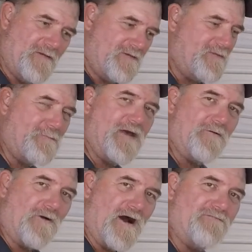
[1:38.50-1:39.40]
the
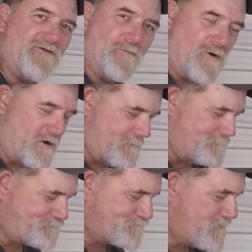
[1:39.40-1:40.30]
better off you are.
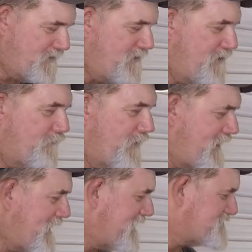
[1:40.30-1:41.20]
What
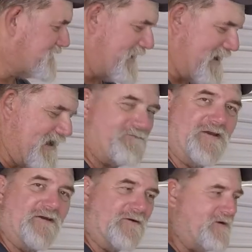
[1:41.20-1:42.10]
I actually have
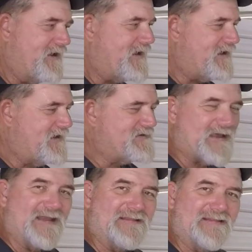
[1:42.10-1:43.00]
here is
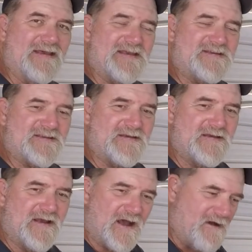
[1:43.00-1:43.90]
a list
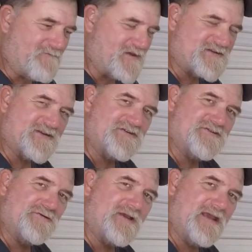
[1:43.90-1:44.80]
of the
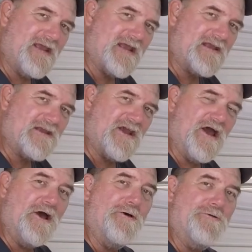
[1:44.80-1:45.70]
Suzuki
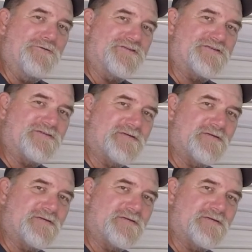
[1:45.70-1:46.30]
codes,